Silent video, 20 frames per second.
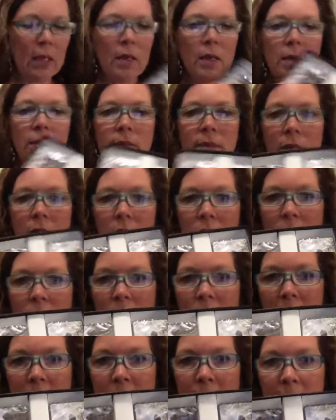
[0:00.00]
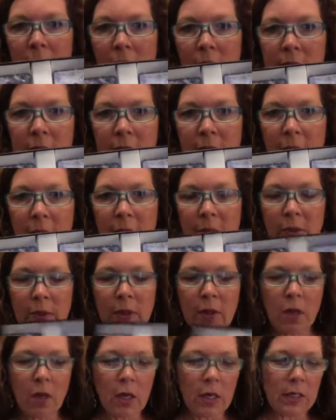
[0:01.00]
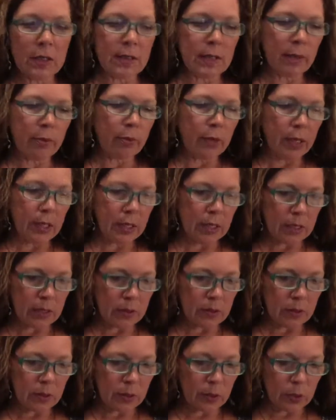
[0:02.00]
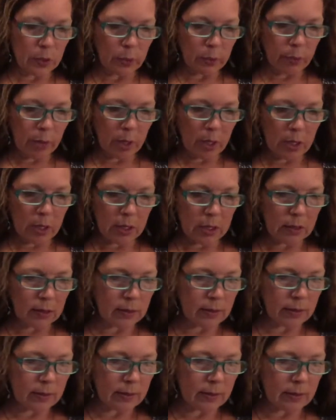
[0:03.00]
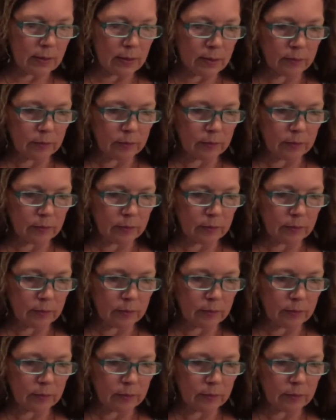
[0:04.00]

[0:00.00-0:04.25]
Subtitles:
So the box comes with the cards separated into 2 parts.